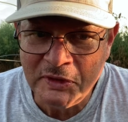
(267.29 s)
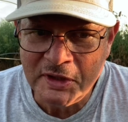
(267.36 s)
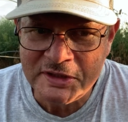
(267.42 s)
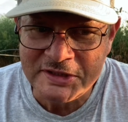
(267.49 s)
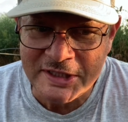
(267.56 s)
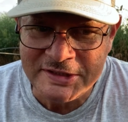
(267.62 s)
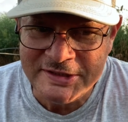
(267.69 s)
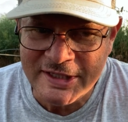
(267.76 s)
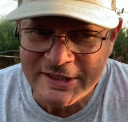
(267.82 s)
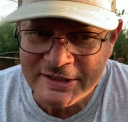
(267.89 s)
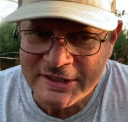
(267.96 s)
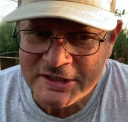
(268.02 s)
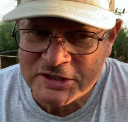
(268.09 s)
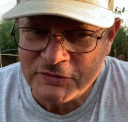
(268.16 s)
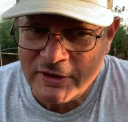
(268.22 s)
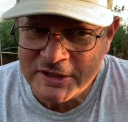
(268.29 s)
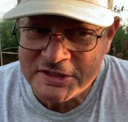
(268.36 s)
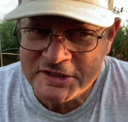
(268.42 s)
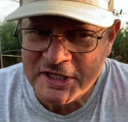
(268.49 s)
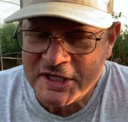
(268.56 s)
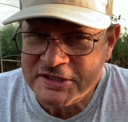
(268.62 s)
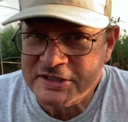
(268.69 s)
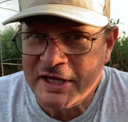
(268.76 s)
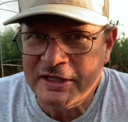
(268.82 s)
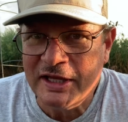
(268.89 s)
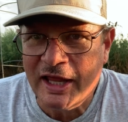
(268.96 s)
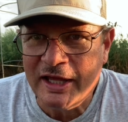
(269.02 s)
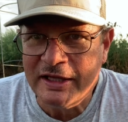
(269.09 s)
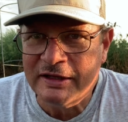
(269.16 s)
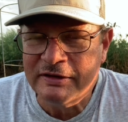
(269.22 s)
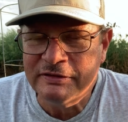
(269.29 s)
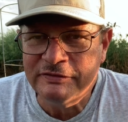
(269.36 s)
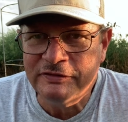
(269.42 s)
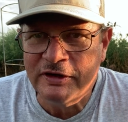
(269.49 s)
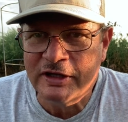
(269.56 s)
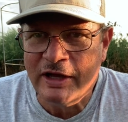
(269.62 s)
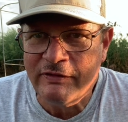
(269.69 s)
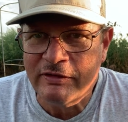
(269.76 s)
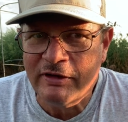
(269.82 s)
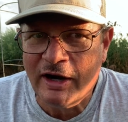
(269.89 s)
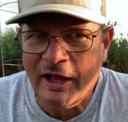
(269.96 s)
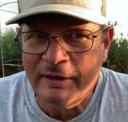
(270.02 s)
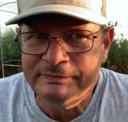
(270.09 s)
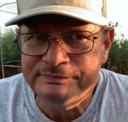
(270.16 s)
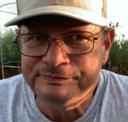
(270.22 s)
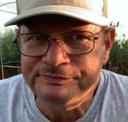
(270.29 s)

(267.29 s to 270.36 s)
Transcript: So I didn't get this quite as thick as I'd like for a cover crop